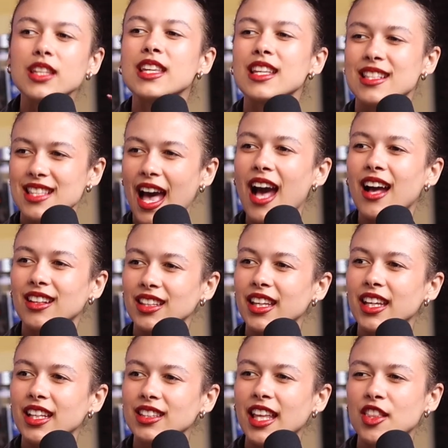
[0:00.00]

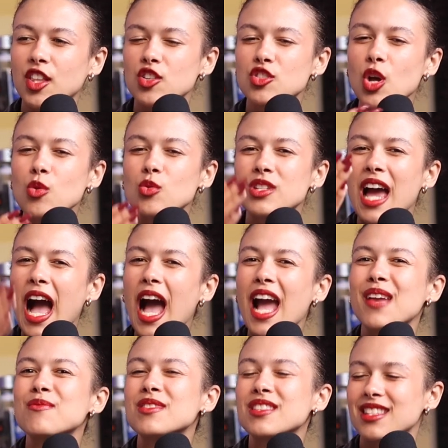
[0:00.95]
Exactly. Like there's no
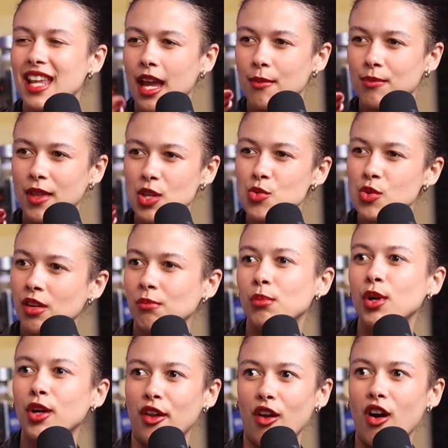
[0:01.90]
time stamp that you can
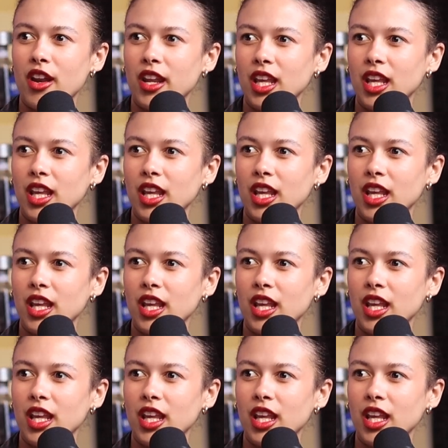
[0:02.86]
put on